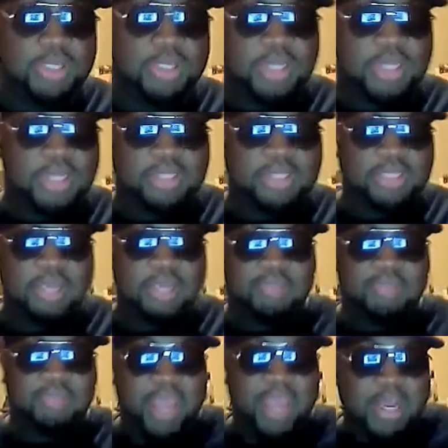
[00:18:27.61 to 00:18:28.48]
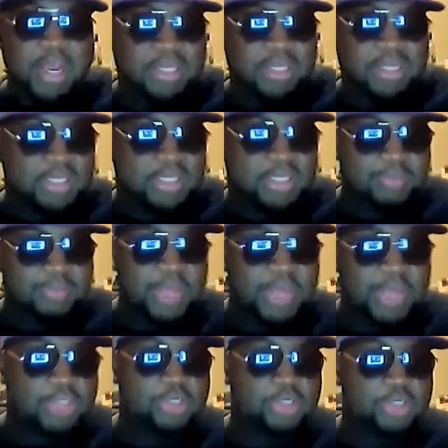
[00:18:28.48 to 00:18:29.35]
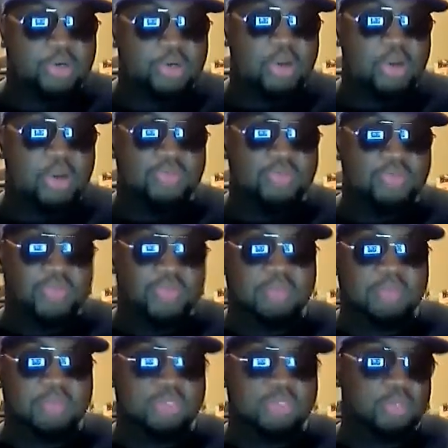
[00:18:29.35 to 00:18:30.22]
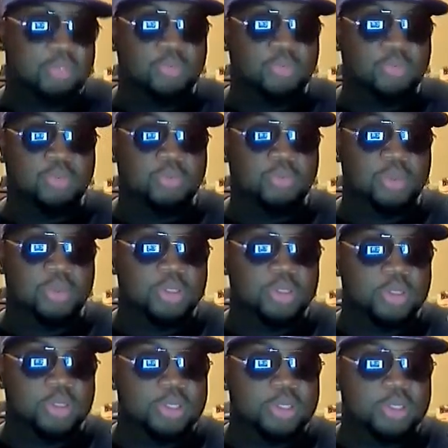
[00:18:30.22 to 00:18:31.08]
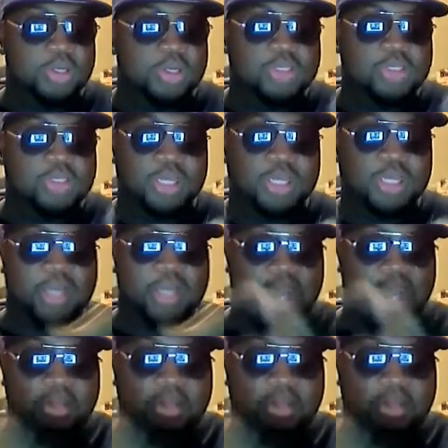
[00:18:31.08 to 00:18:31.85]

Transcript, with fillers: Like they painted this picture of them two, you know what I'm saying, like